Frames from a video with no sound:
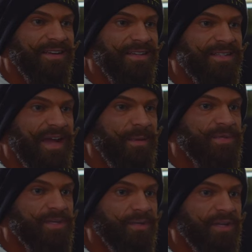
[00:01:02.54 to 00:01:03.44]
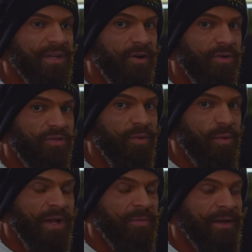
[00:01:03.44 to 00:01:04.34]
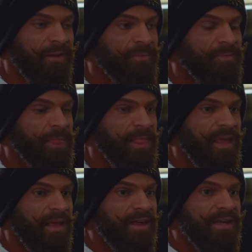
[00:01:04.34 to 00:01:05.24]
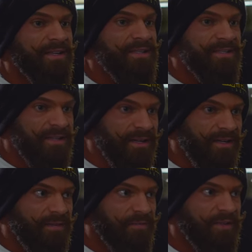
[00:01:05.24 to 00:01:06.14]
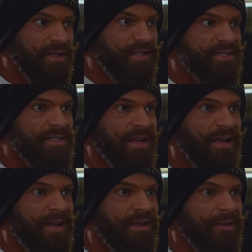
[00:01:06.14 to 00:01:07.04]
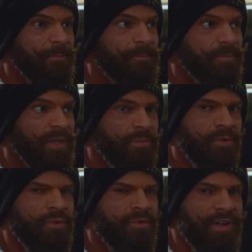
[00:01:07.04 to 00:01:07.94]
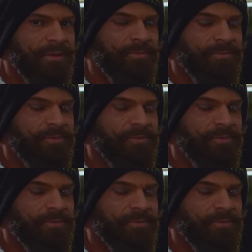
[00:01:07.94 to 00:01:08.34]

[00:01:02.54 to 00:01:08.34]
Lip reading: is absolutely overwhelming. It still feels like a movie.